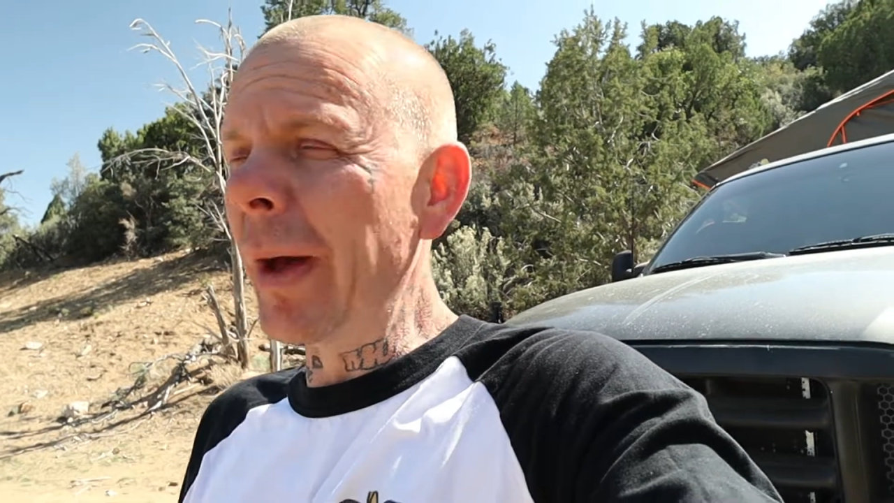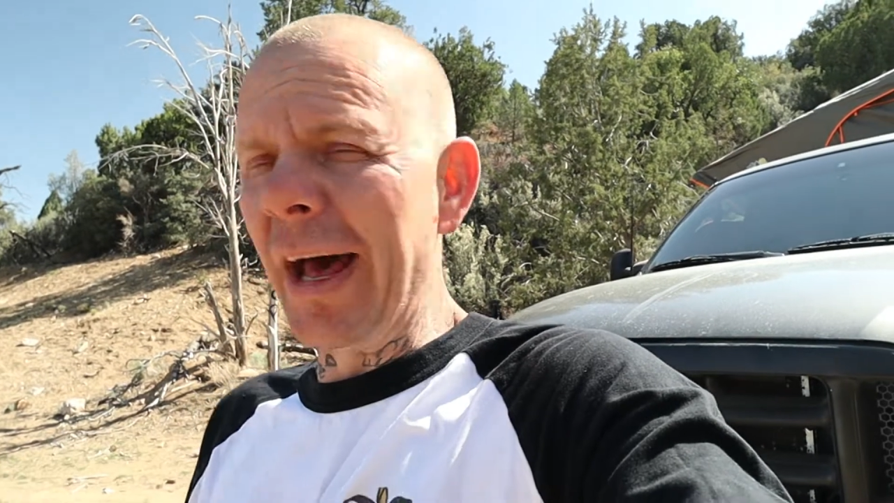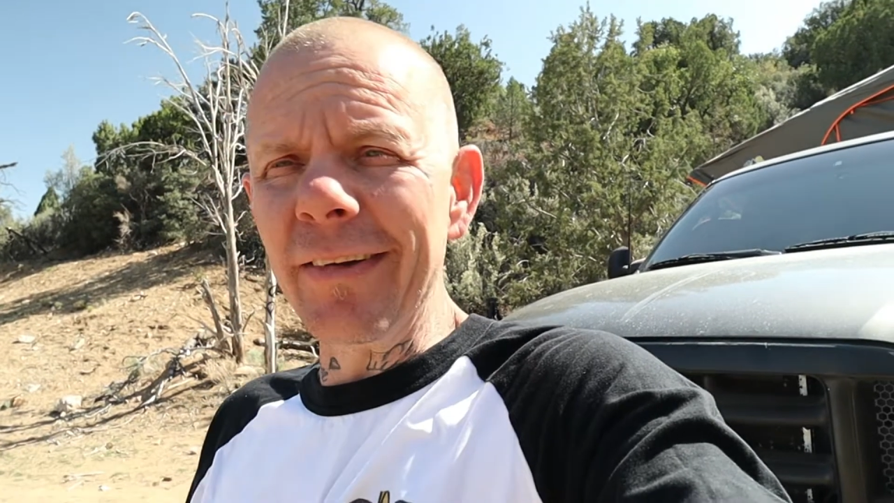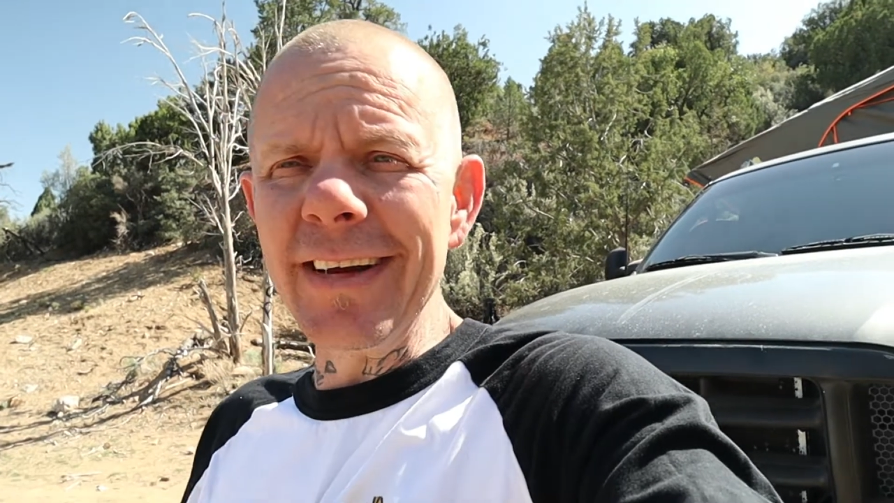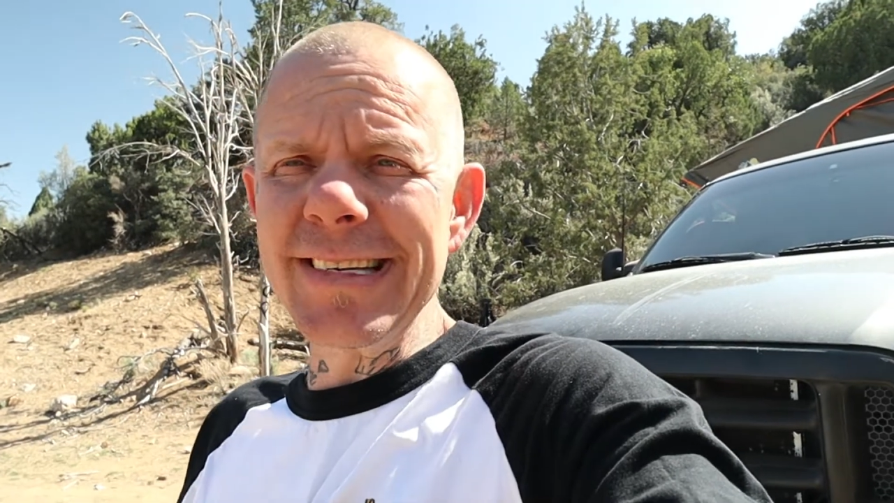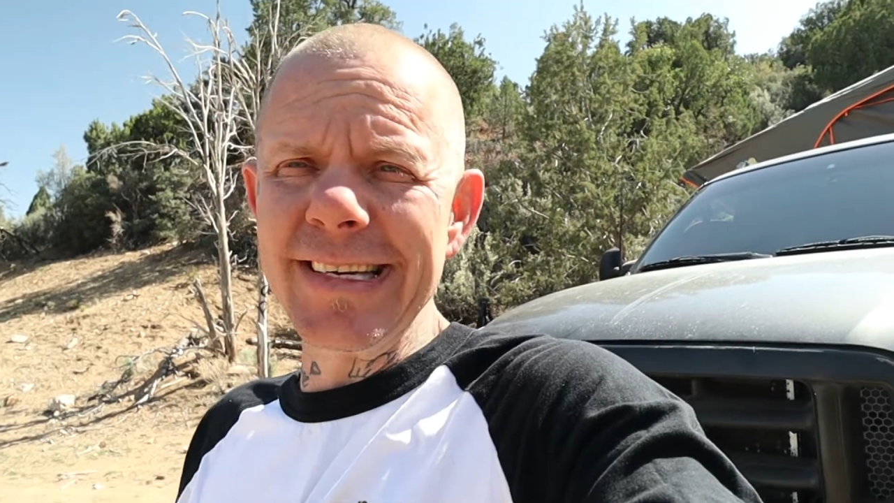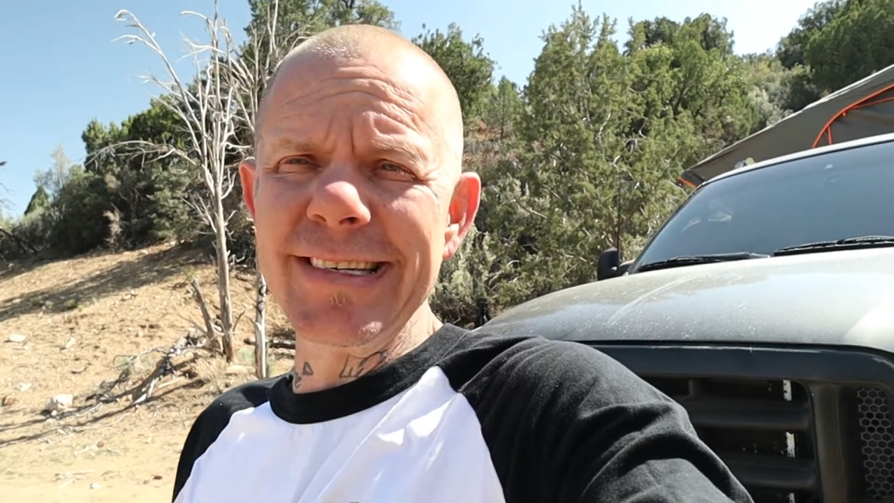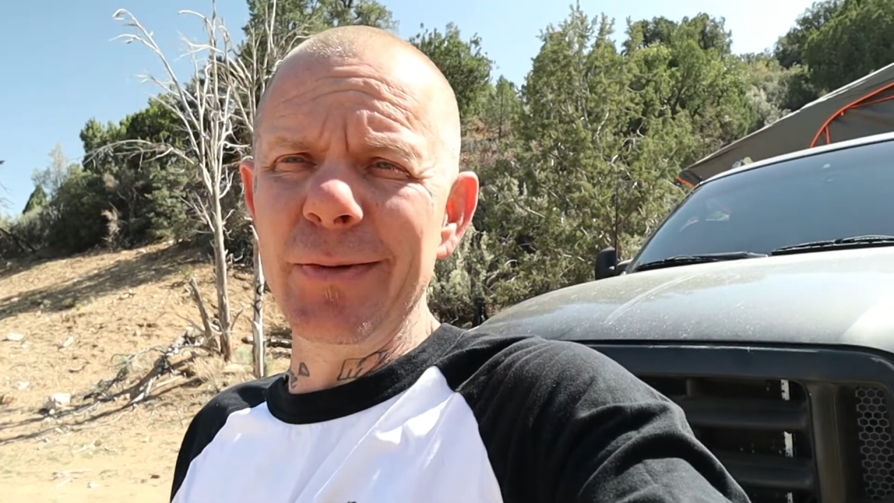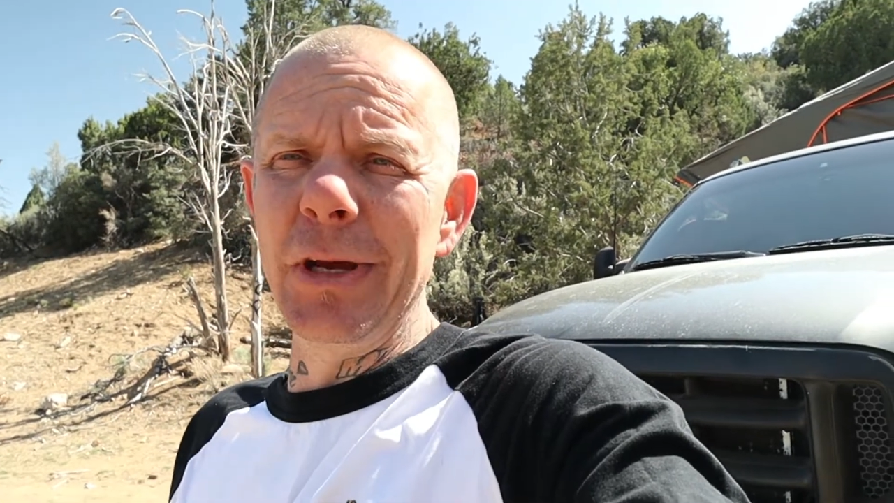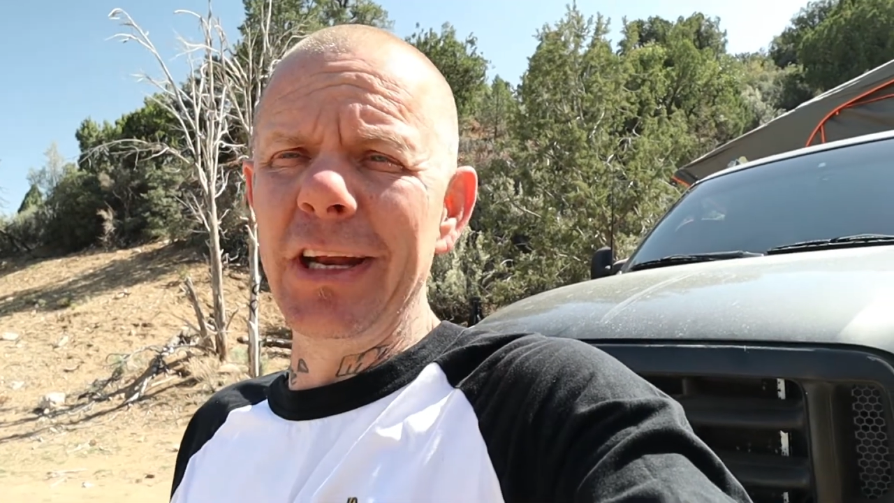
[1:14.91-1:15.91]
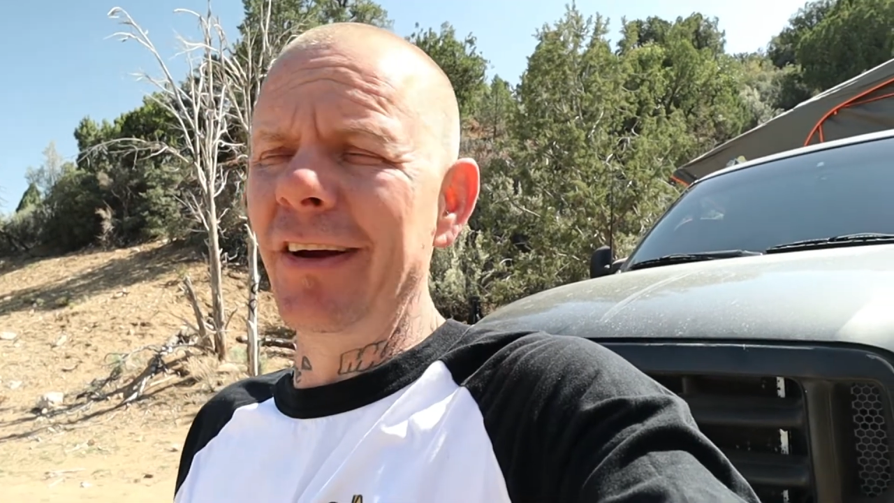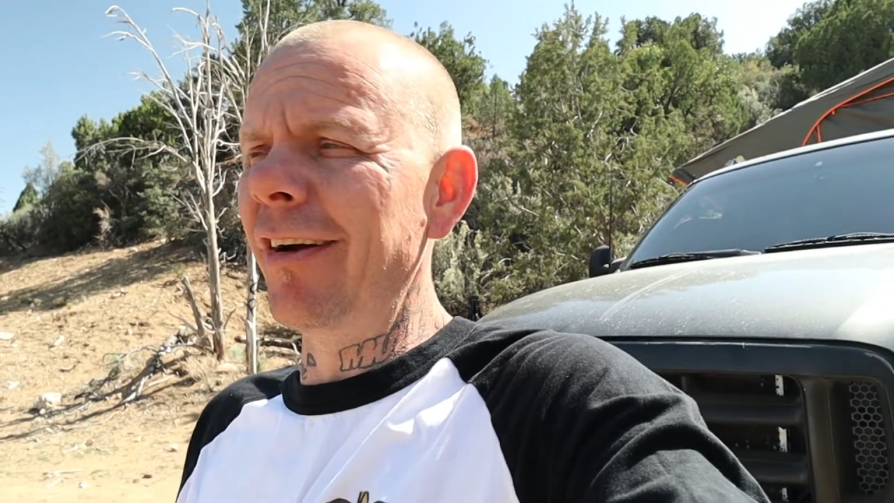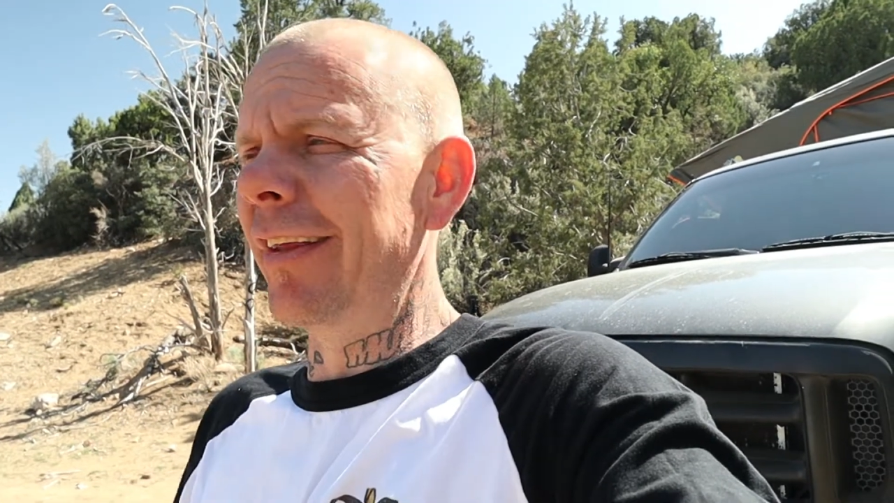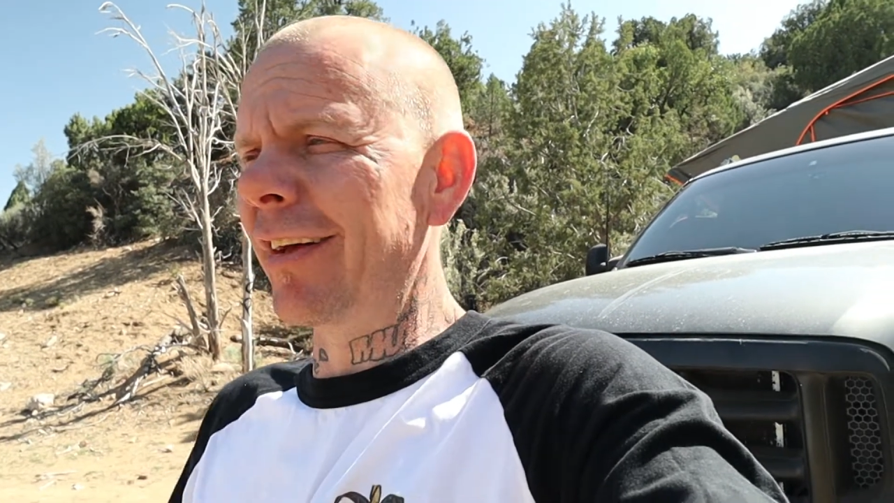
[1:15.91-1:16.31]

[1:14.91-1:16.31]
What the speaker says: battery system in here,